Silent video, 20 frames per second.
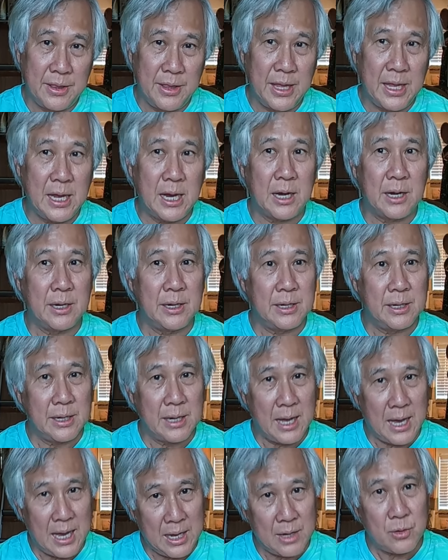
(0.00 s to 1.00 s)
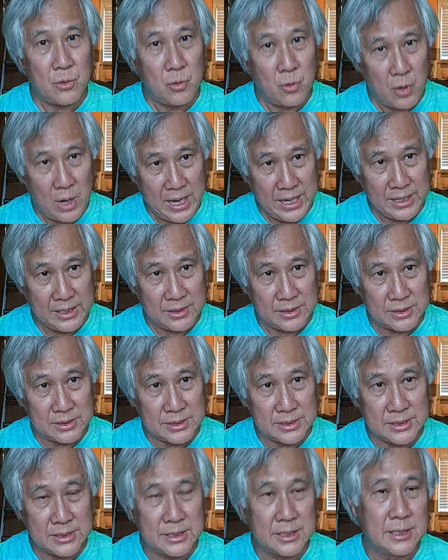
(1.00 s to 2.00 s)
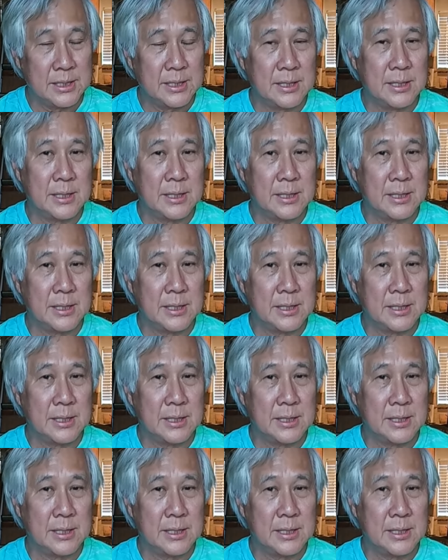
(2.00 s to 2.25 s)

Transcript: They are not writers.